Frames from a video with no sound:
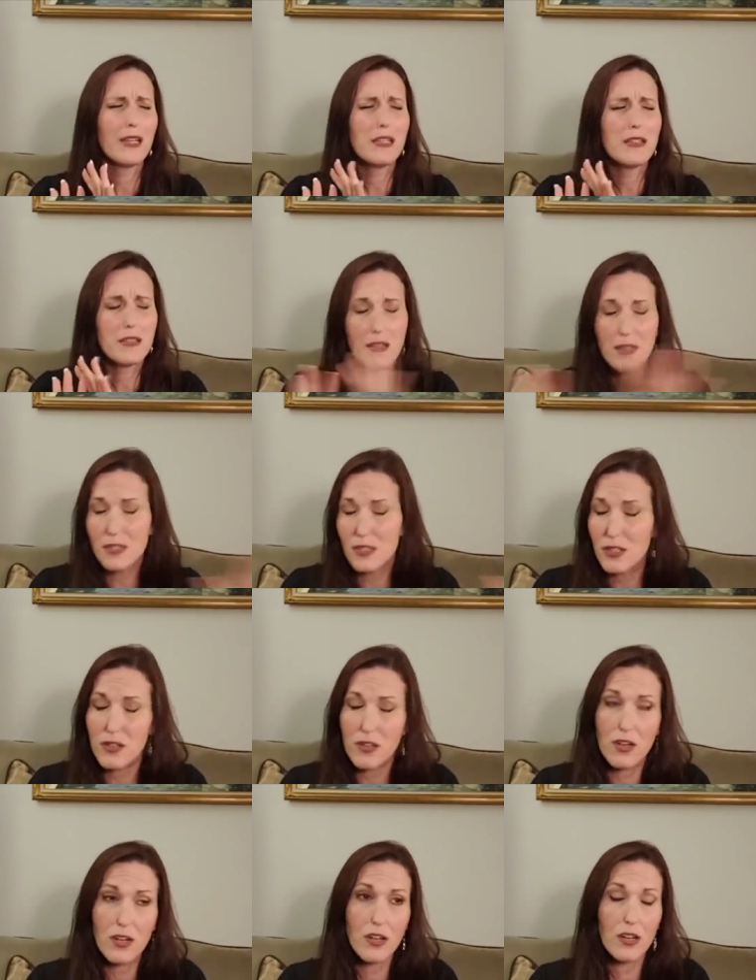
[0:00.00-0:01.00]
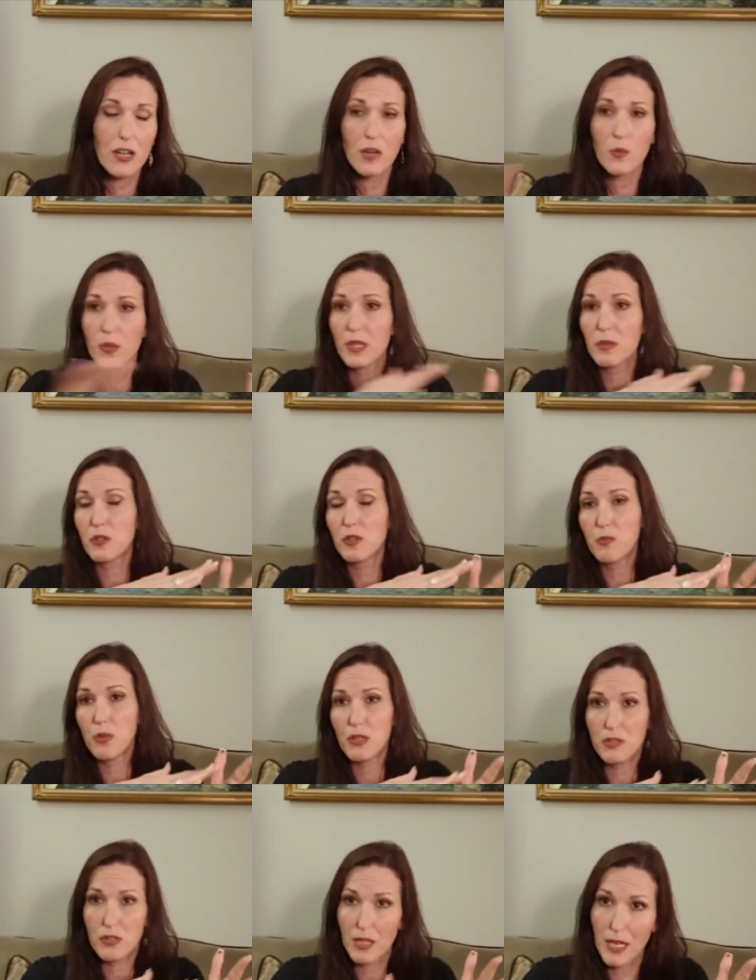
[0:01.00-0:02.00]
they dusted our yard when they were
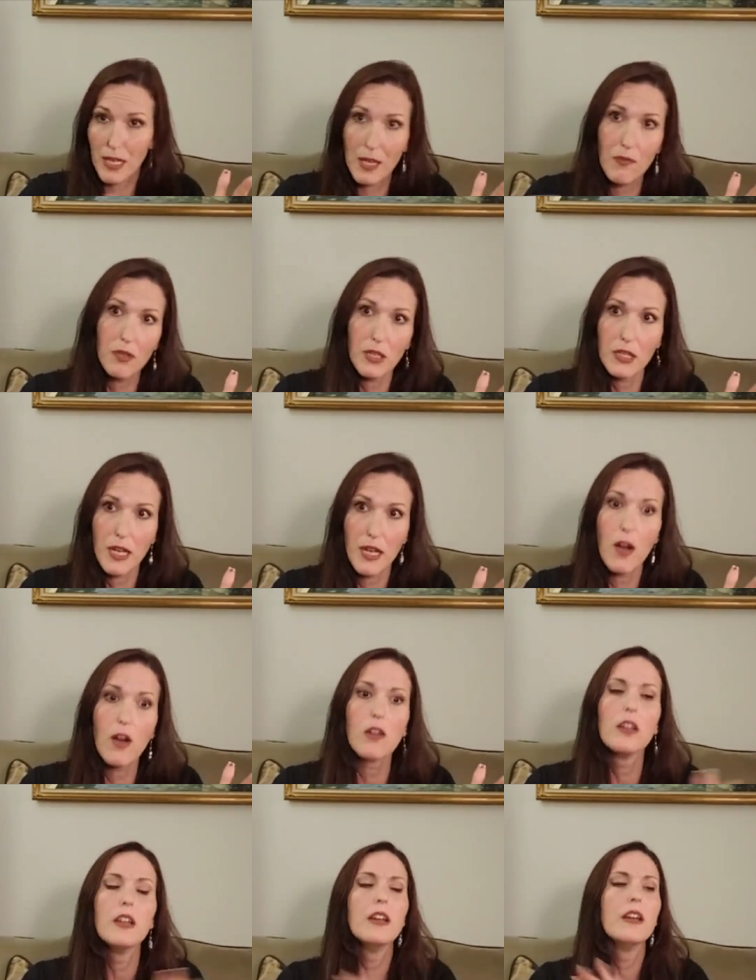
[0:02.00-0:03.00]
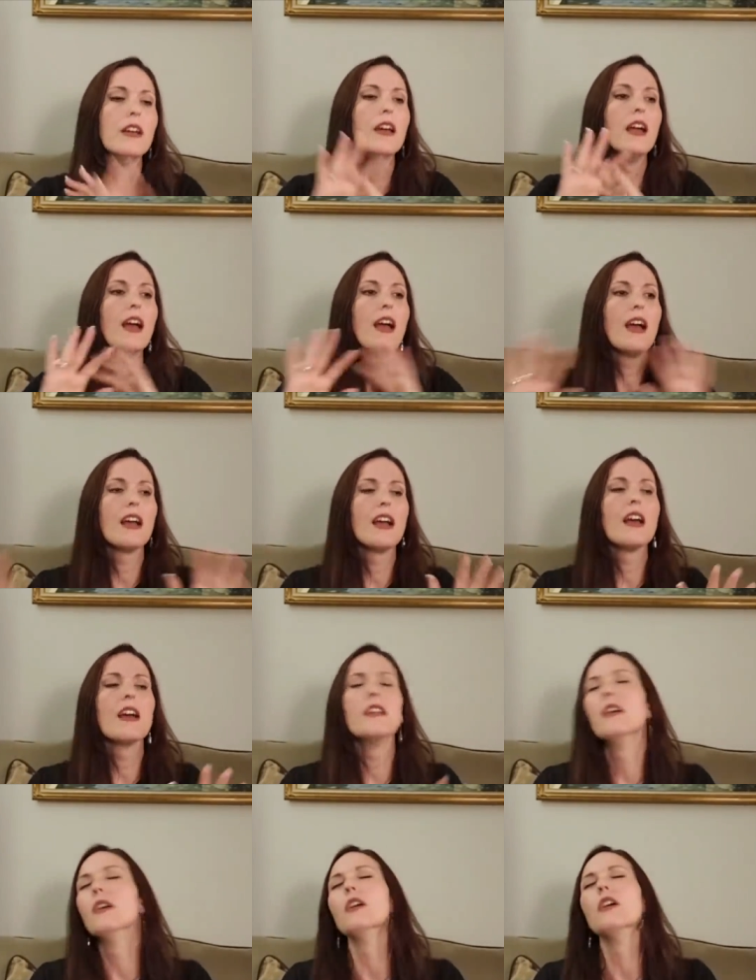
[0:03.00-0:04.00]
supposed to even it out.
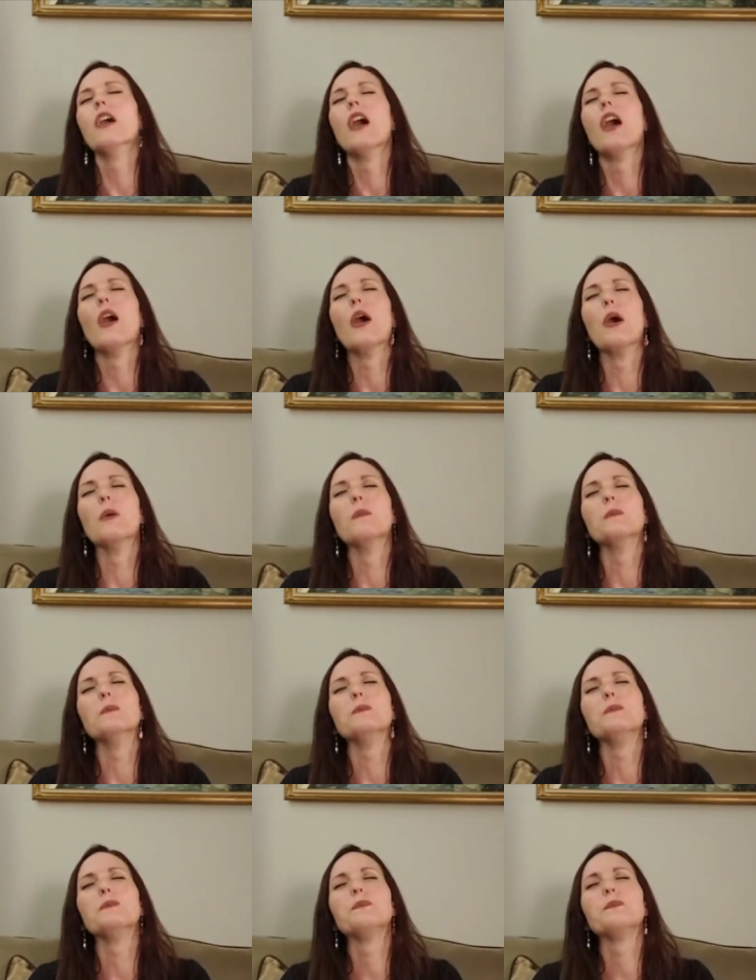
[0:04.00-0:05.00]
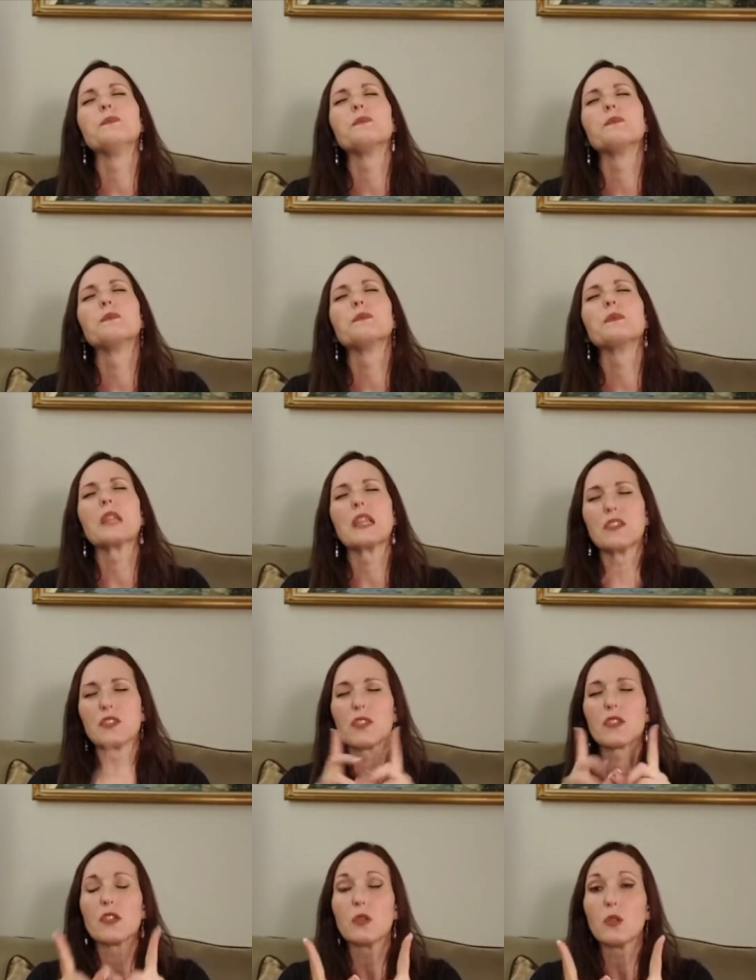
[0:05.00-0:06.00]
And um, and
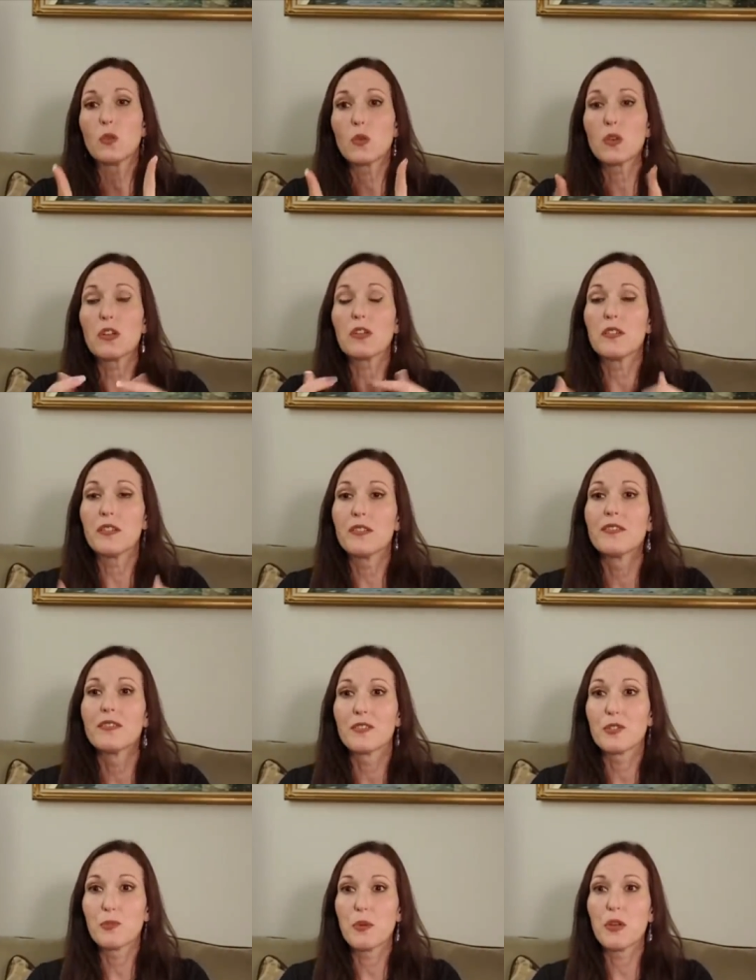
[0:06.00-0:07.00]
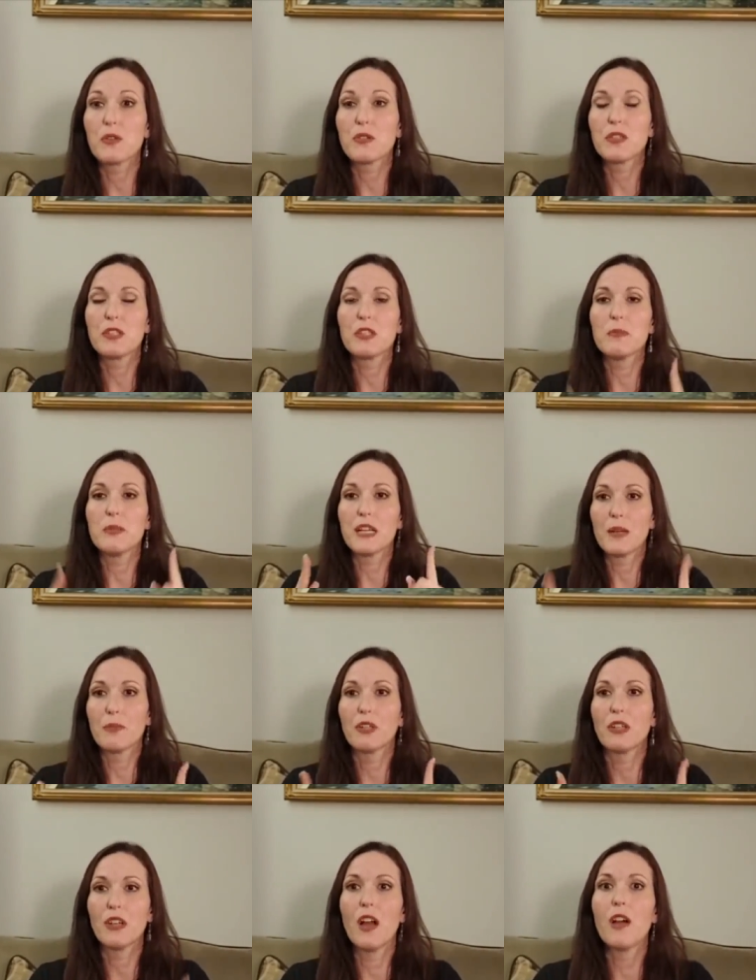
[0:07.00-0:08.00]
so the Lord spoke this to me, and I'm
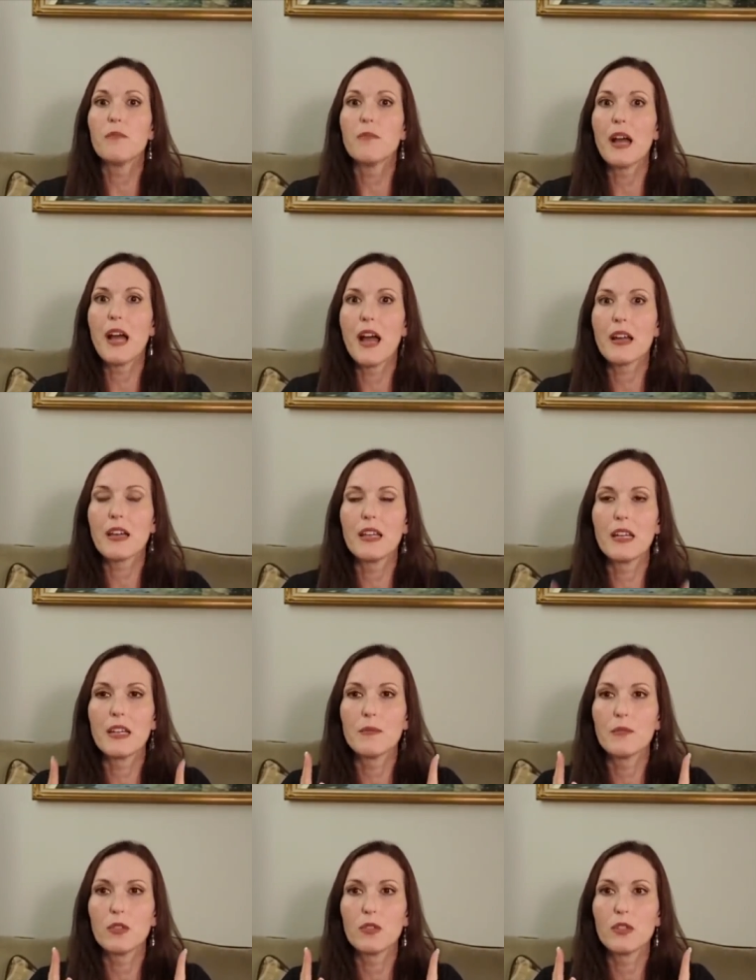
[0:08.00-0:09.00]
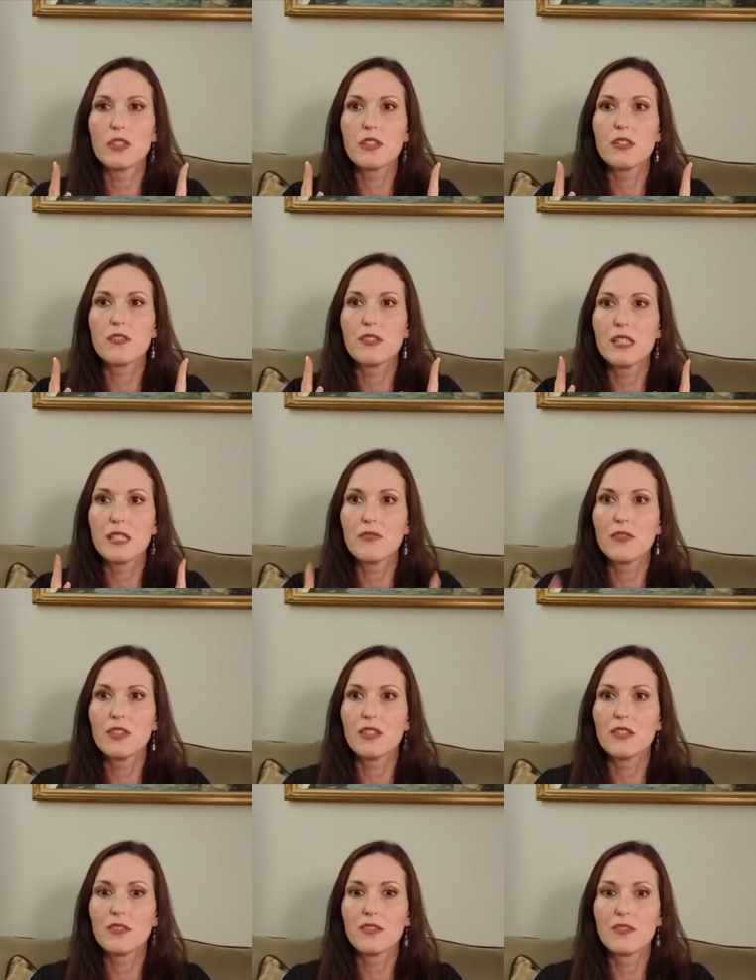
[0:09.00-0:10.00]
going to come back and I'm going to give
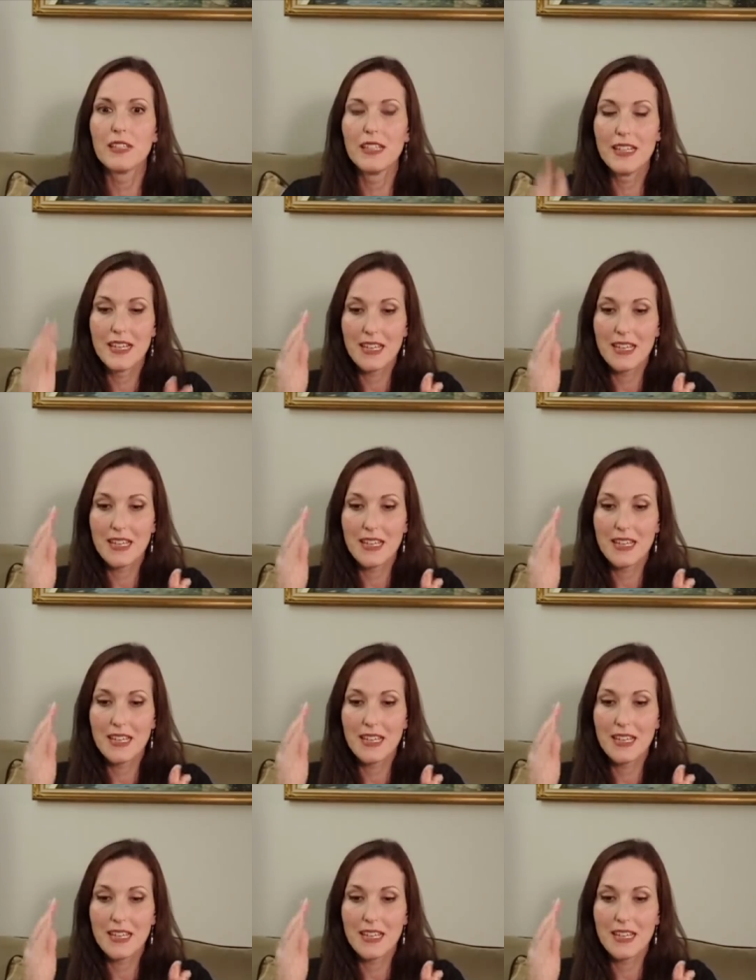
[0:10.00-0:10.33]
you